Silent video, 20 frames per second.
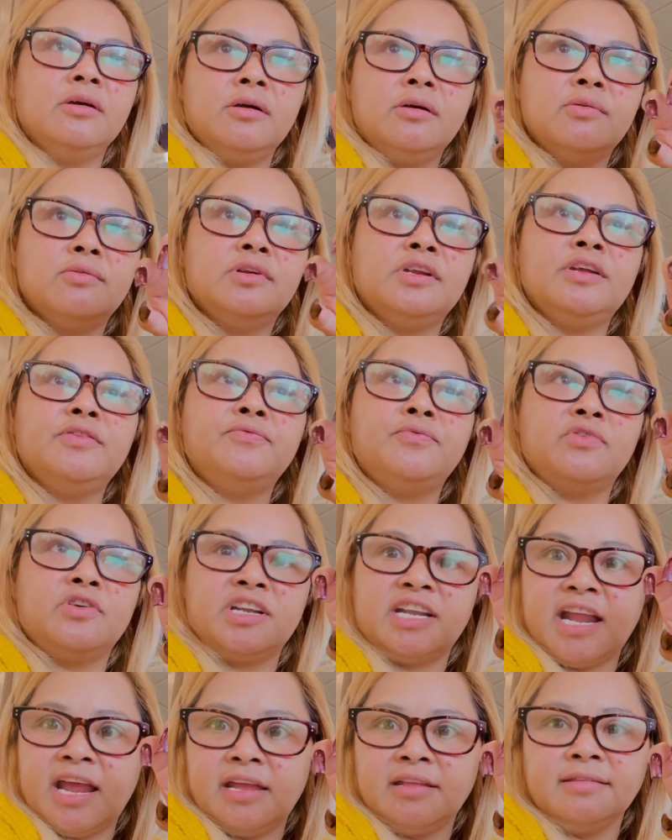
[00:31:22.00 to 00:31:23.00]
only for
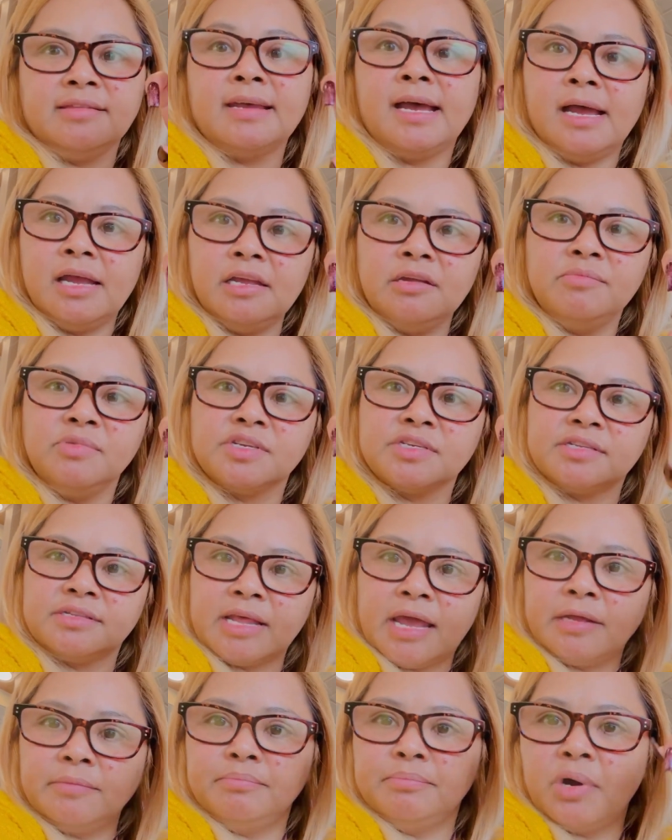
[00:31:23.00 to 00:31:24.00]
9 times,
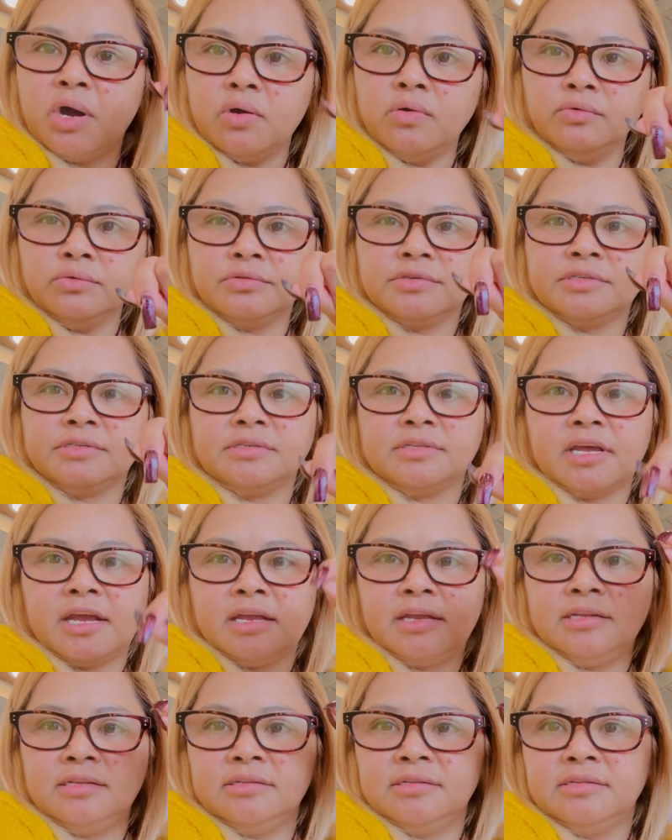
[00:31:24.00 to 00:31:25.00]
9 pokes,
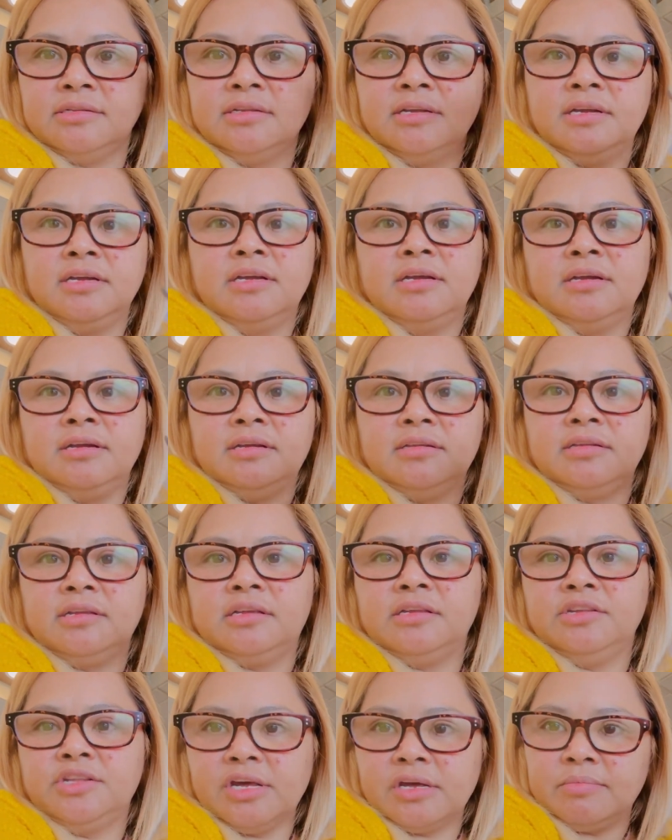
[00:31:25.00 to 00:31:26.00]
9
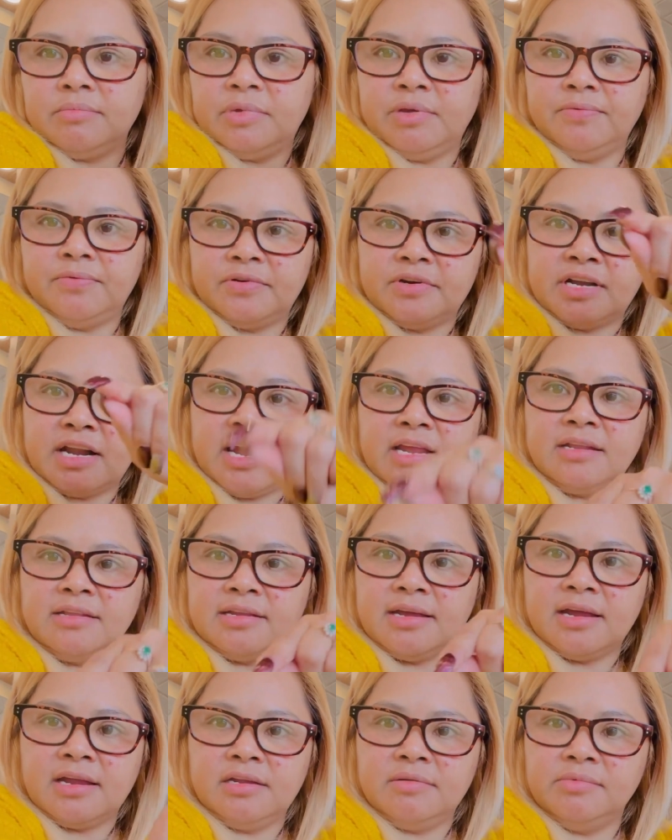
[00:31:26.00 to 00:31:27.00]
inject me for 9
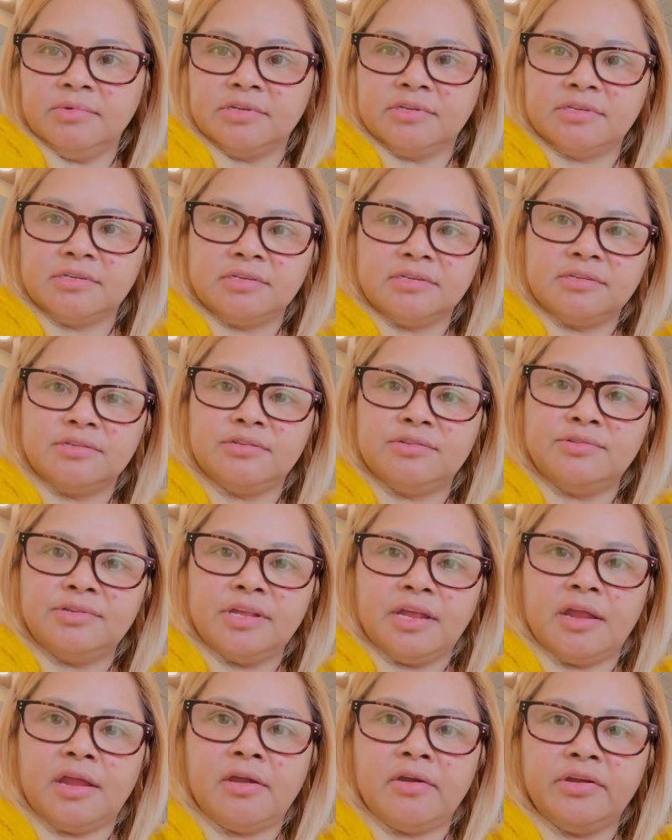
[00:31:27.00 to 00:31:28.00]
times to
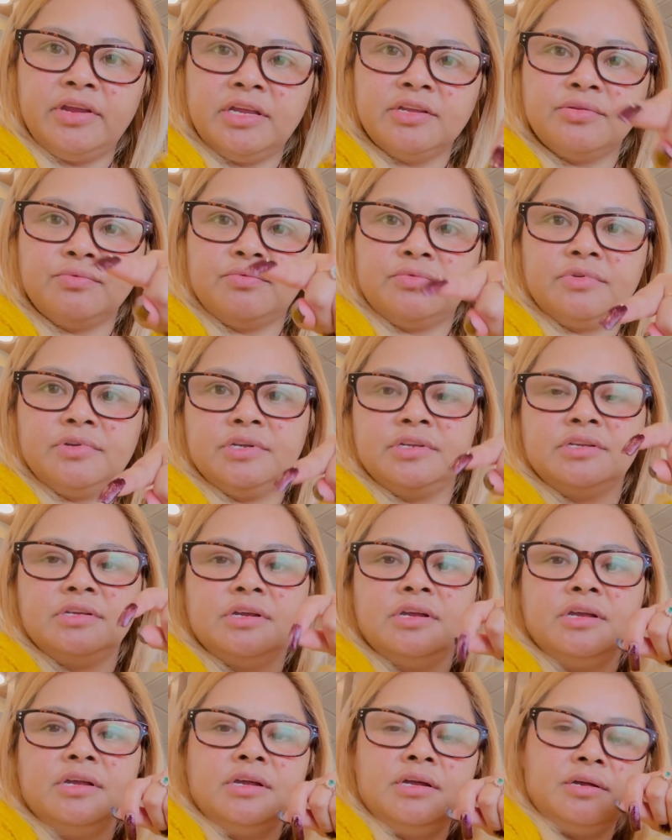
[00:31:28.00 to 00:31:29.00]
the areas where
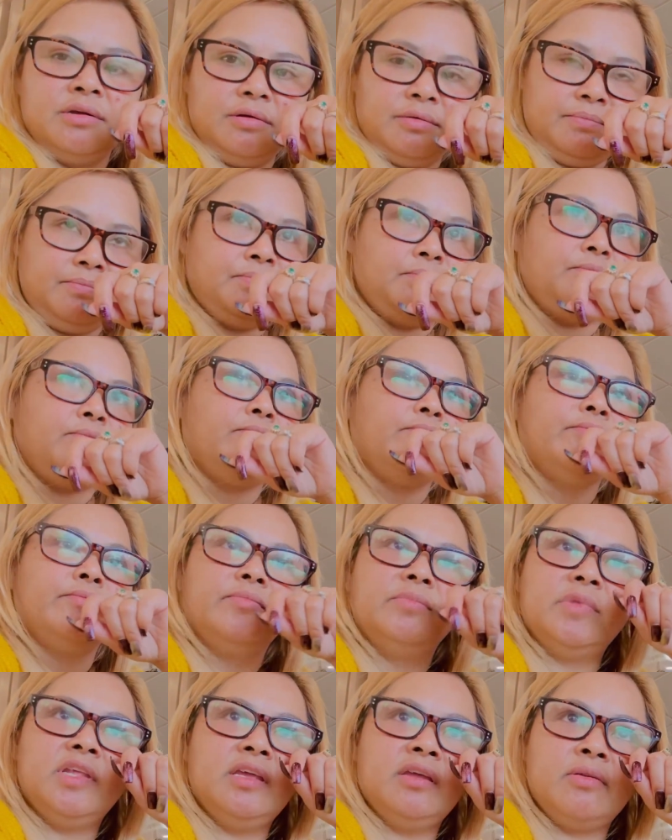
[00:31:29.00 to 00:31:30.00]

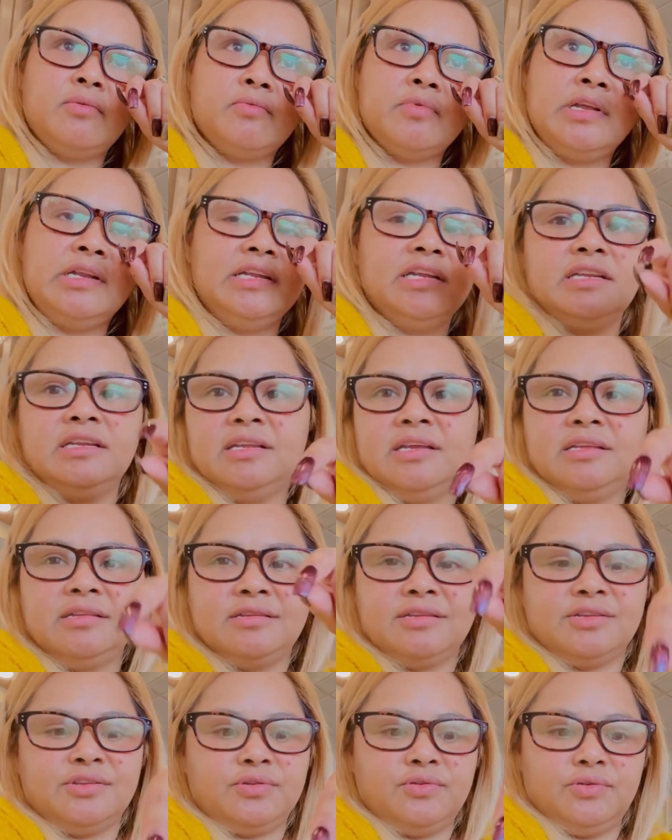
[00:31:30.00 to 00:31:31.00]
it really
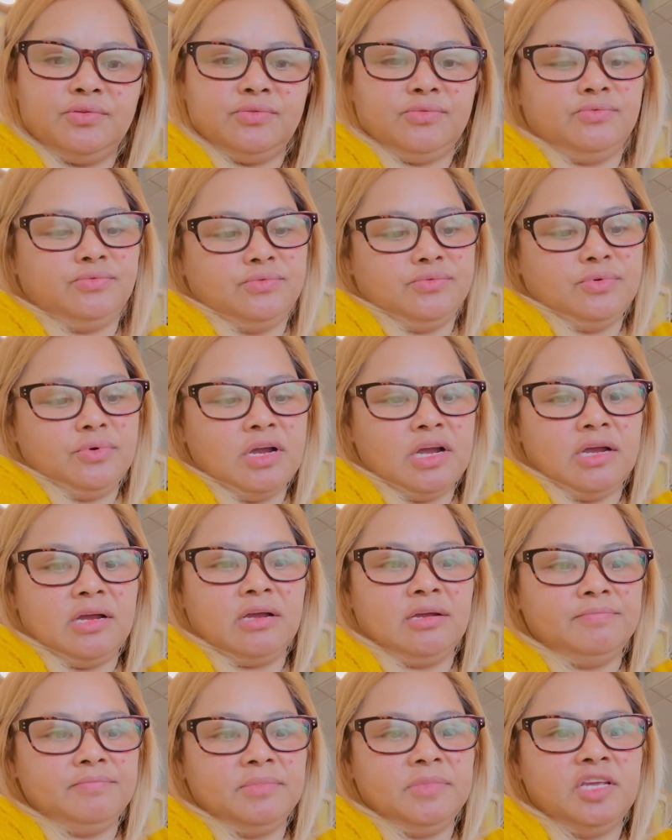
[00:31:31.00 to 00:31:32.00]
needs to
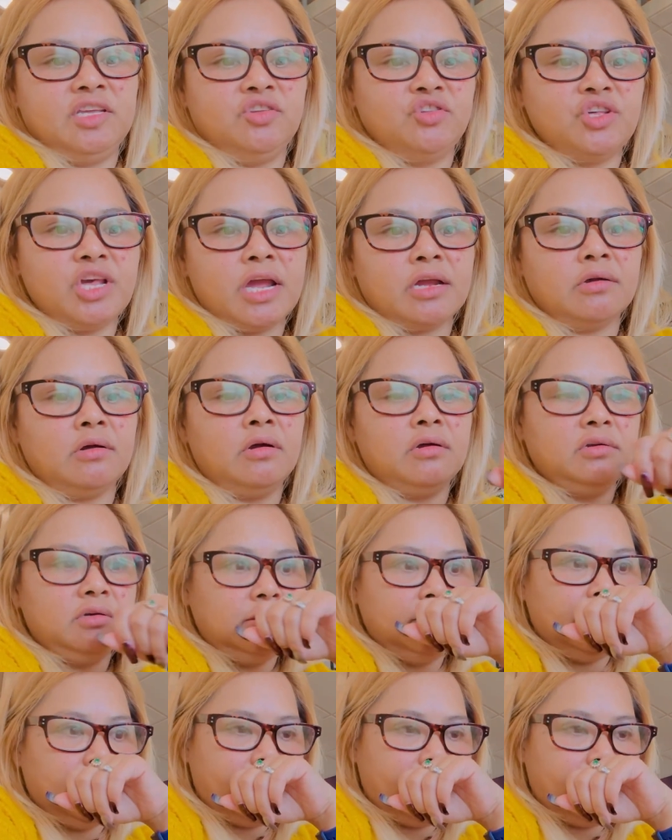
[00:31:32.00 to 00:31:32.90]
inject on.